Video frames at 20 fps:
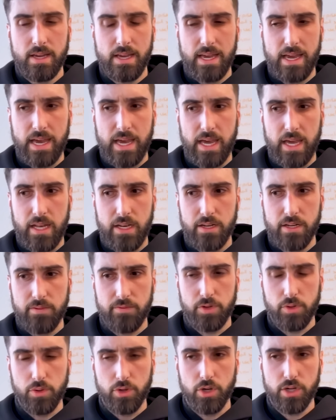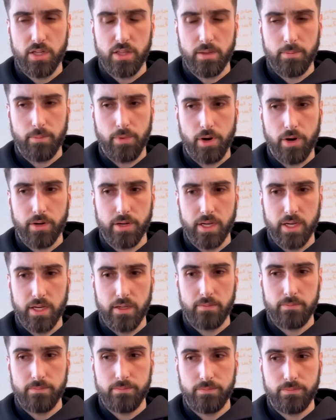And if you look at the
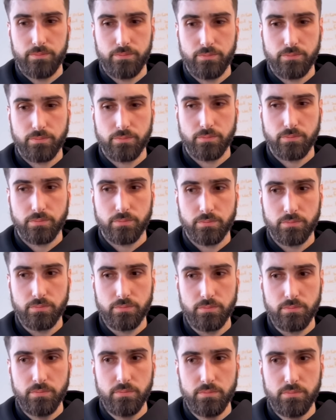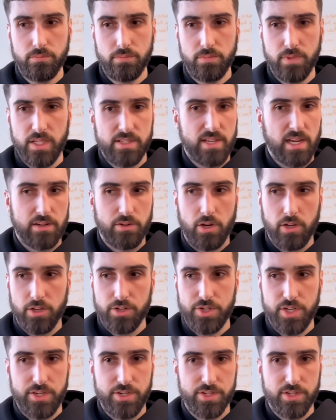market, this
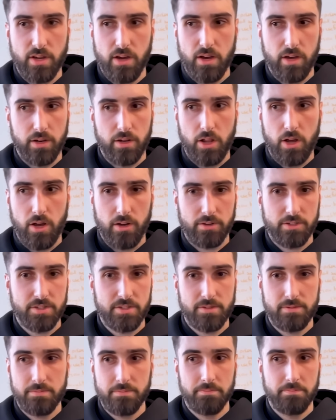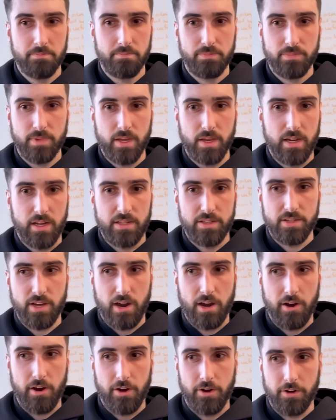technology just unlocks an
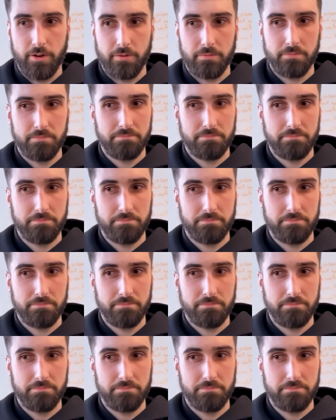entire